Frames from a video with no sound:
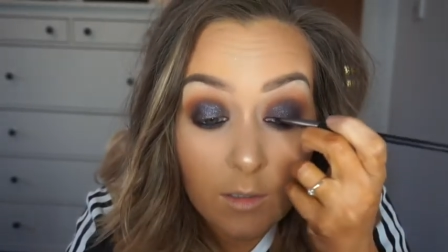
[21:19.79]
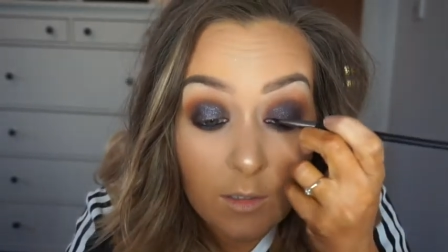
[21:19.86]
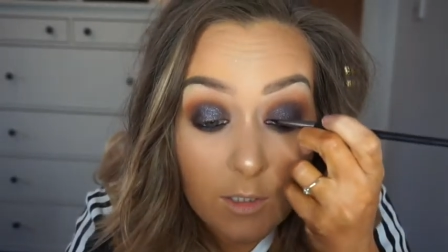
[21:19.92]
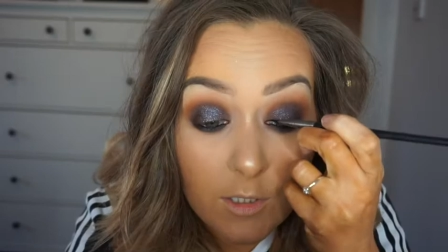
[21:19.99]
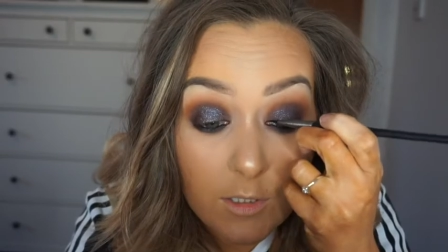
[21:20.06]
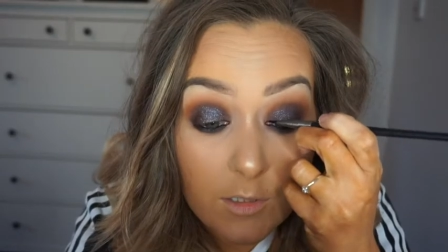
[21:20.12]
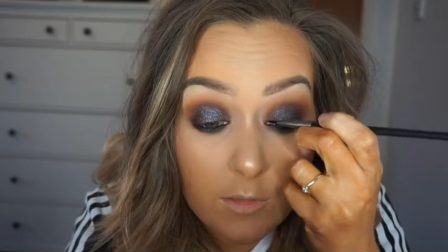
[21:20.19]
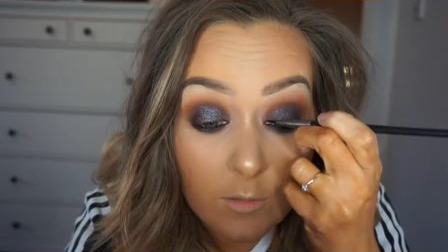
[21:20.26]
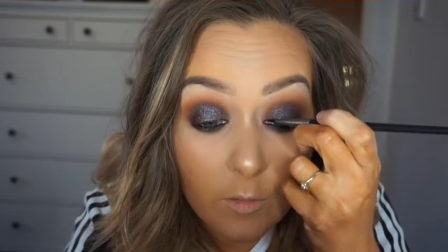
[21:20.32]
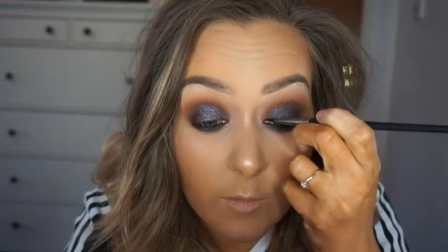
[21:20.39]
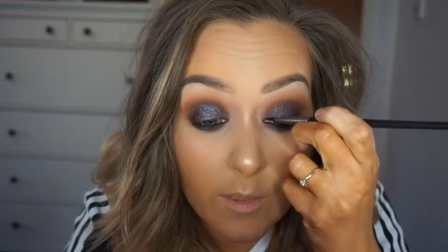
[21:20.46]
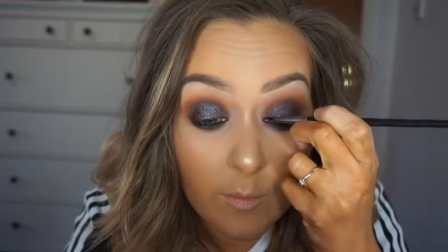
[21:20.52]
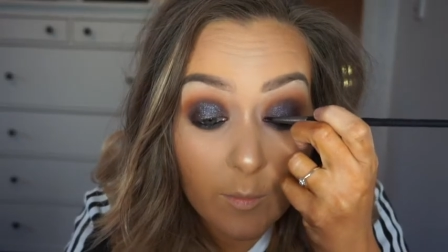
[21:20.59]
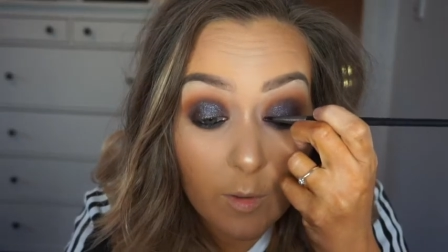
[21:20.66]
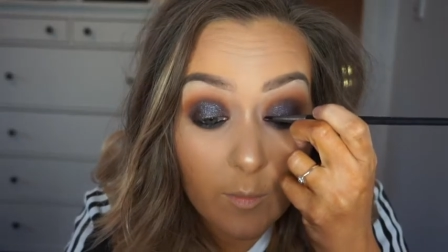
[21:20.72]
Just so
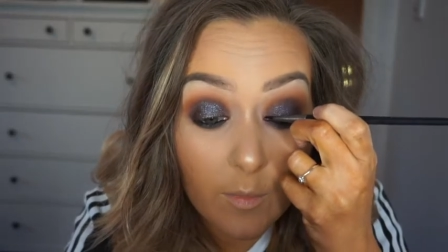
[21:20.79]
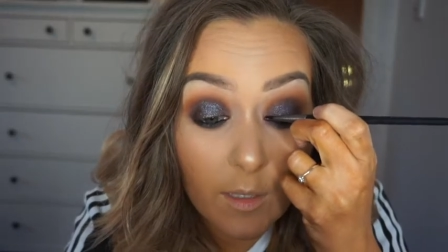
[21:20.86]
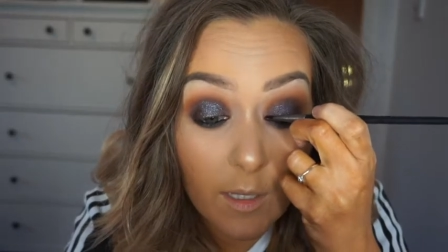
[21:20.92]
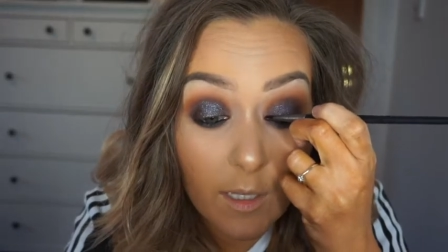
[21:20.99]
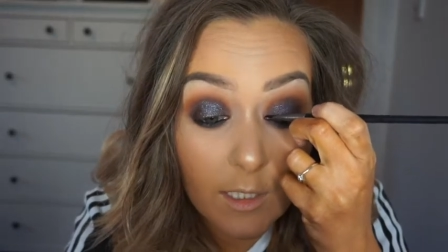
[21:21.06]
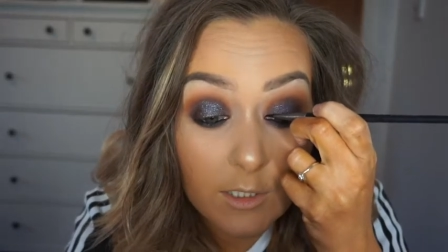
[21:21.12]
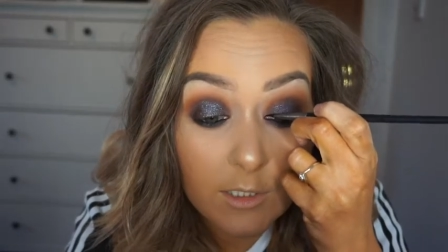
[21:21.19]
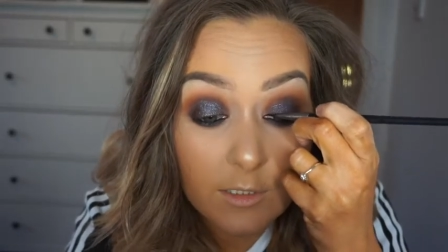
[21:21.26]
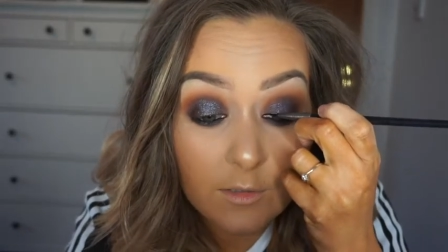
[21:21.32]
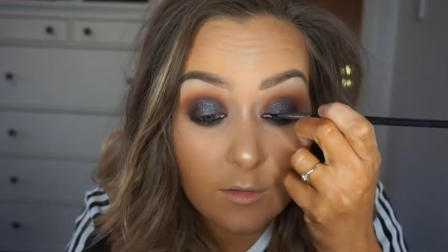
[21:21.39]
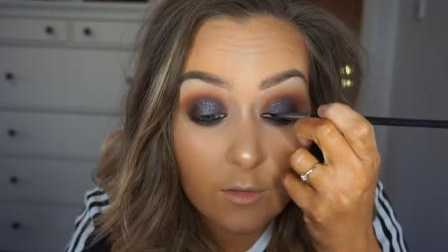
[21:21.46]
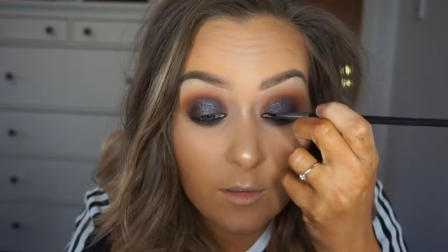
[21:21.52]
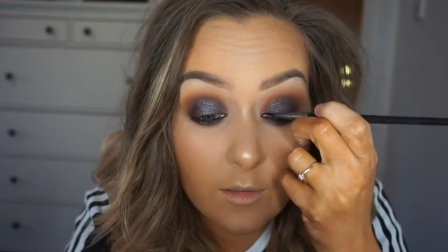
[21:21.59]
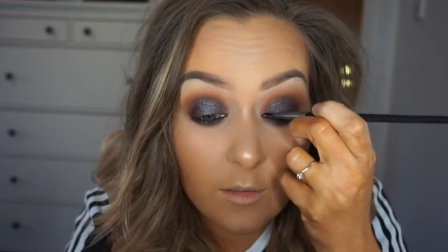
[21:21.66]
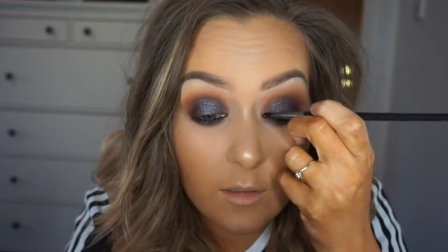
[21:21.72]
when I put my lashes
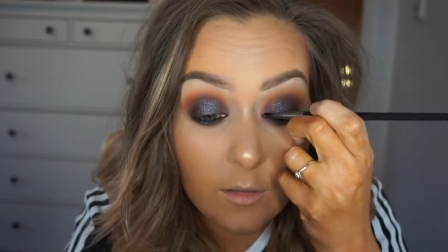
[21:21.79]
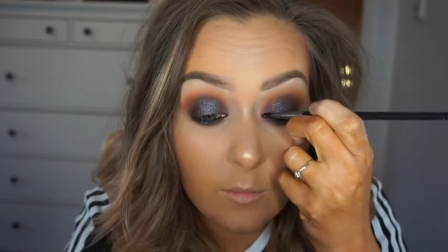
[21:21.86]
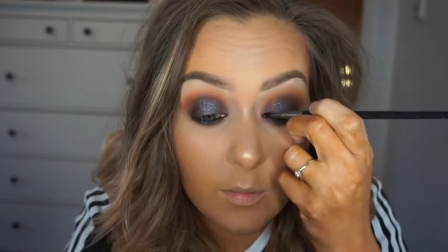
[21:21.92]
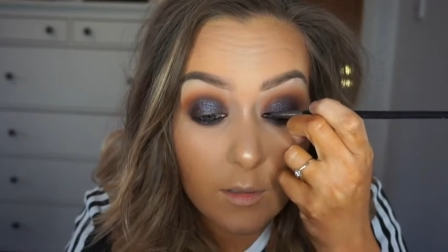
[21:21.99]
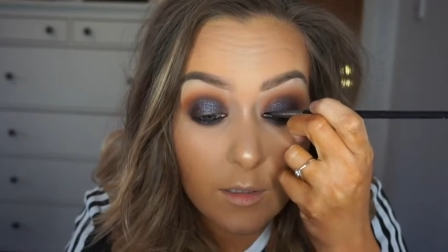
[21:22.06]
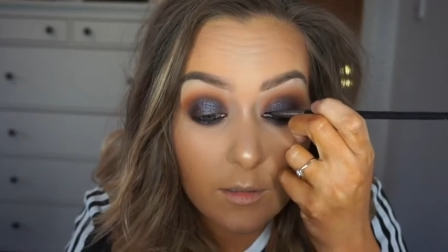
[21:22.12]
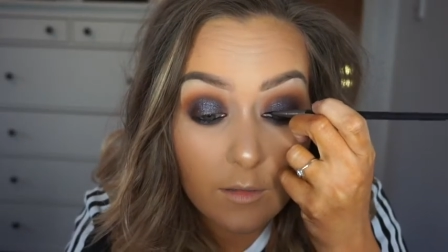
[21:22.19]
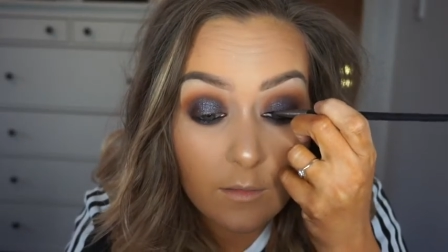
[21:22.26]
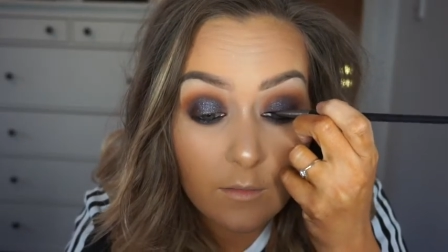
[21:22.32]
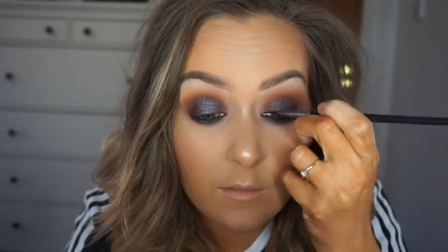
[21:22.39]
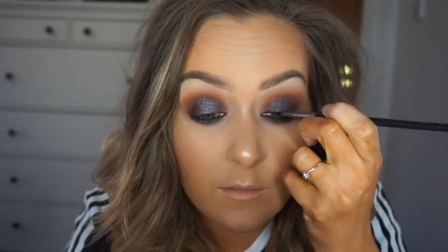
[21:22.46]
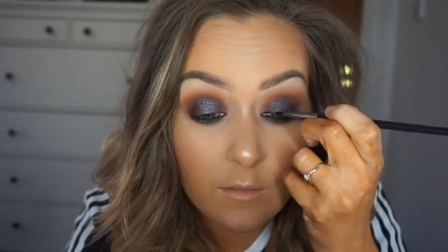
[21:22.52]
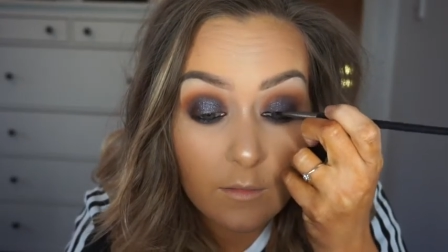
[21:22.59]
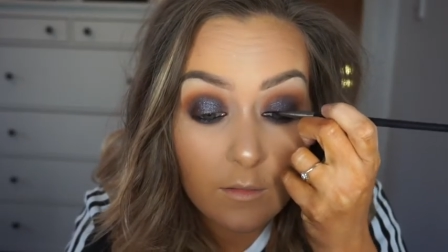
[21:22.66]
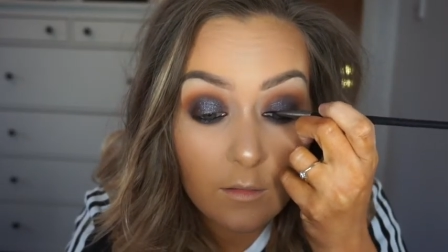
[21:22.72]
on, it
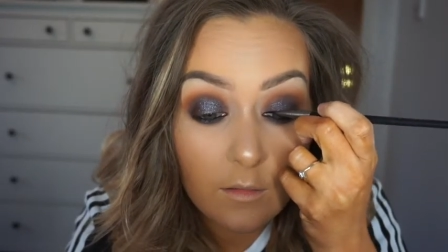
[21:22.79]
blends.